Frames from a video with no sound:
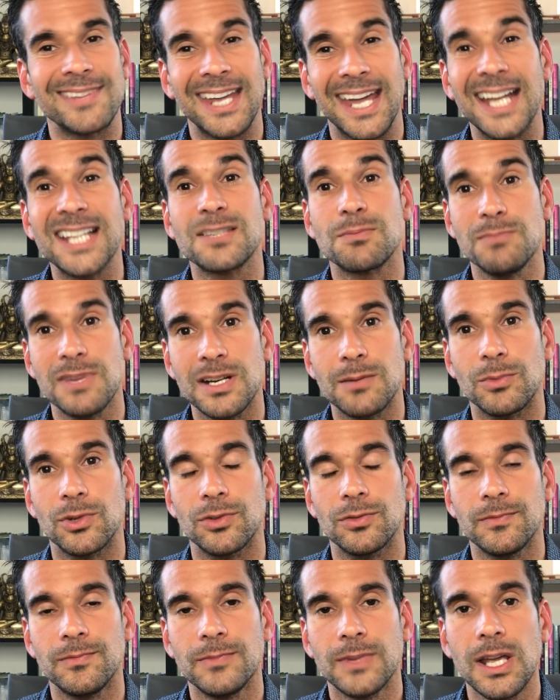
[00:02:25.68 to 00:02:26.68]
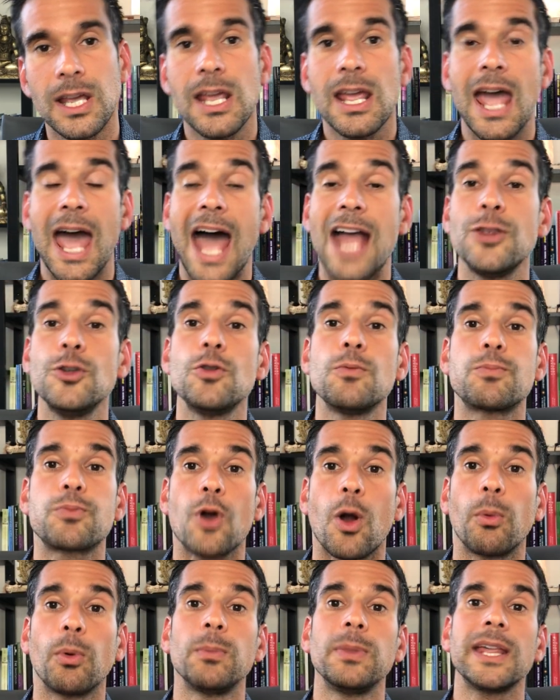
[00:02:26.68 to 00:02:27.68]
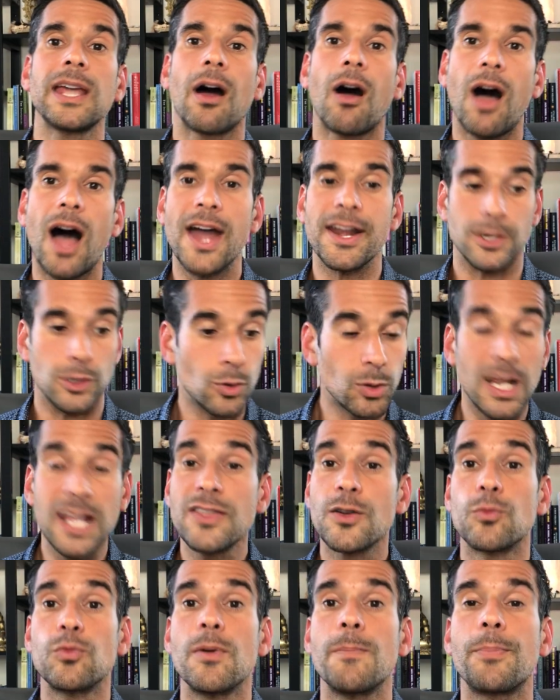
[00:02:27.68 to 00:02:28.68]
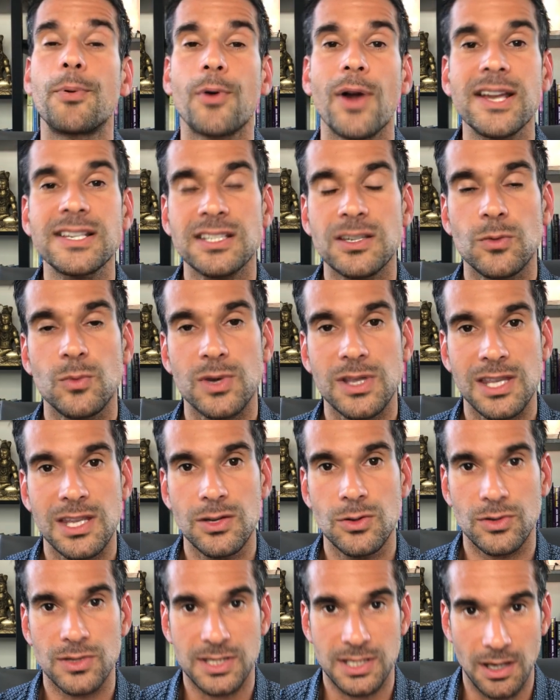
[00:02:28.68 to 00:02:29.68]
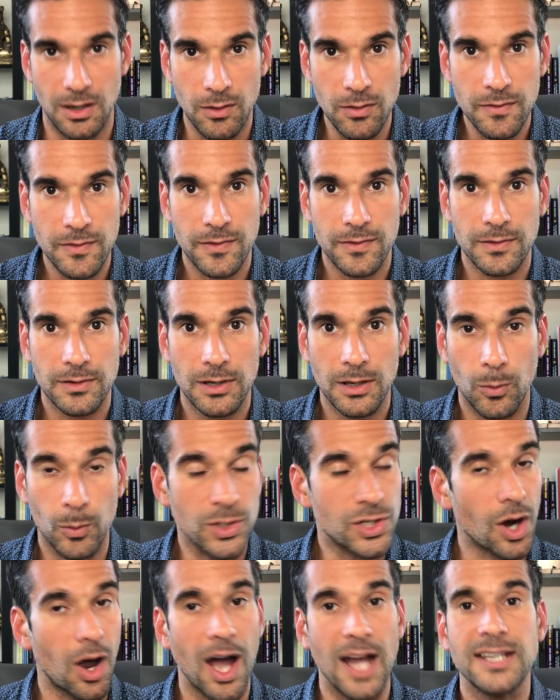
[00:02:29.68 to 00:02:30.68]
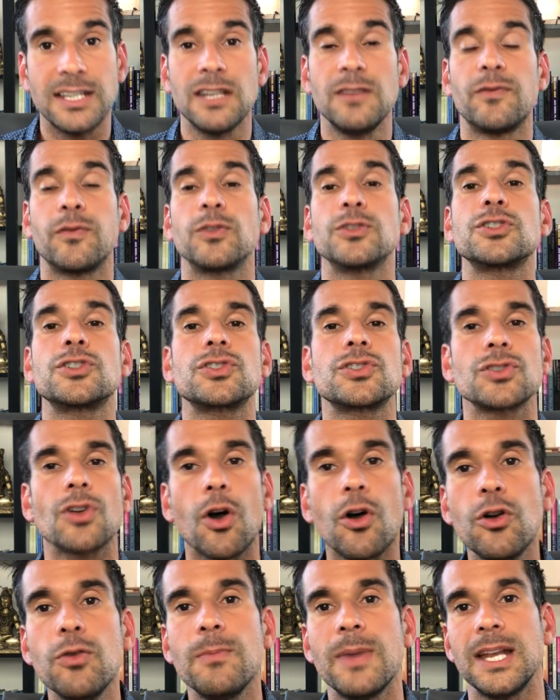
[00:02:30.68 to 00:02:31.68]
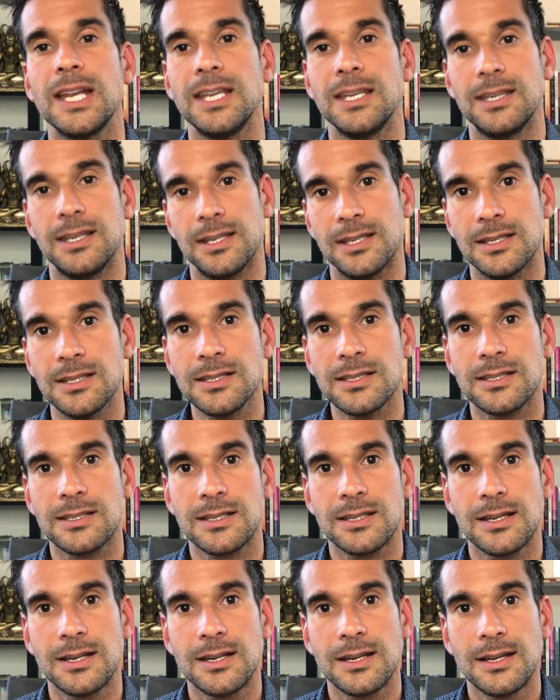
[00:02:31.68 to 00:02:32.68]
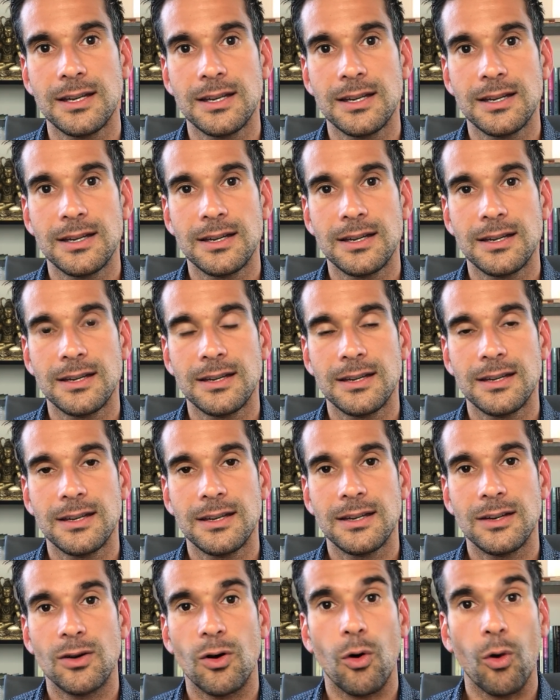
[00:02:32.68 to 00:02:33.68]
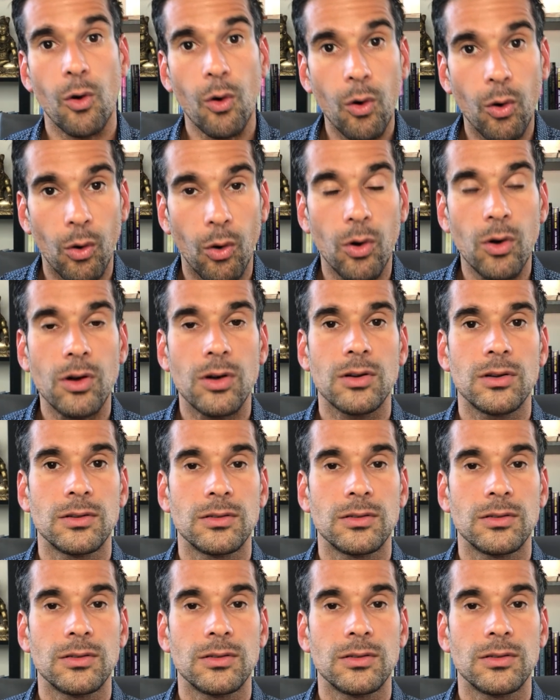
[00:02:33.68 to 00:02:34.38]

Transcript: it's minimal. And you'll probably hide it. You'll either repress it within yourself, which I did for so many years, or